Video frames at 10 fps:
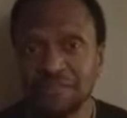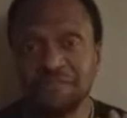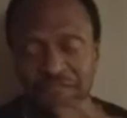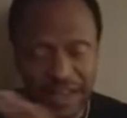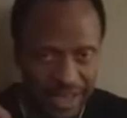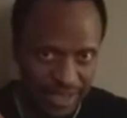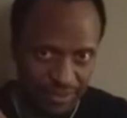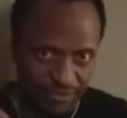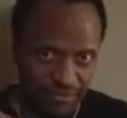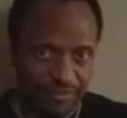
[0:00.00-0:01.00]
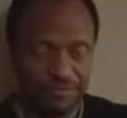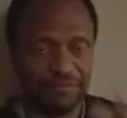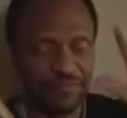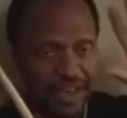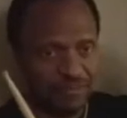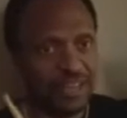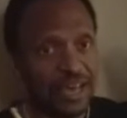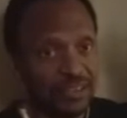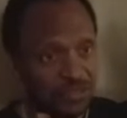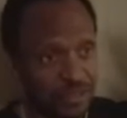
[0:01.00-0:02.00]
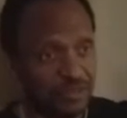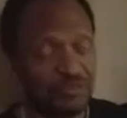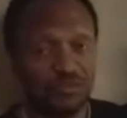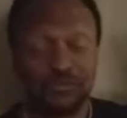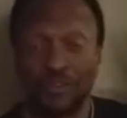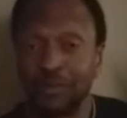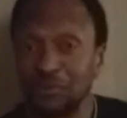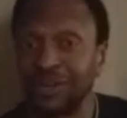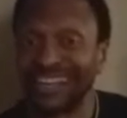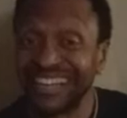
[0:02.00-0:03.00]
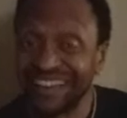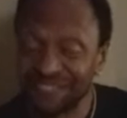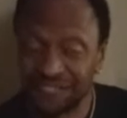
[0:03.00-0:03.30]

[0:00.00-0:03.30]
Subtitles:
Five. Five lines in the treble clef,